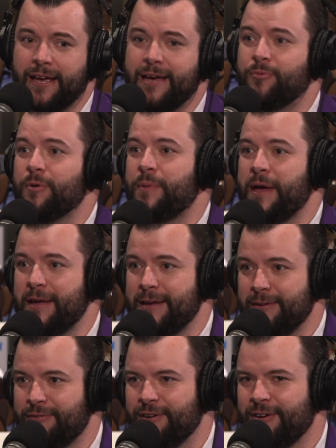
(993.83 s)
hey, we're
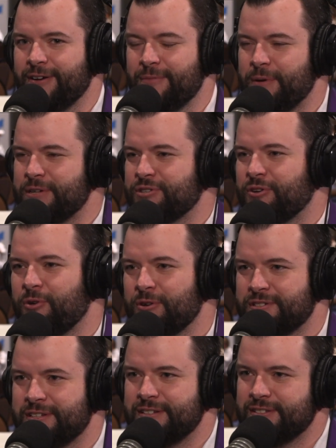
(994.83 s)
paying for a bunch of
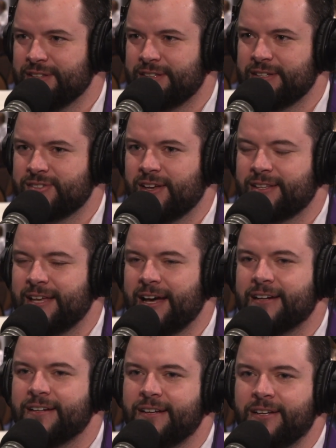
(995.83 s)
courses and things like that.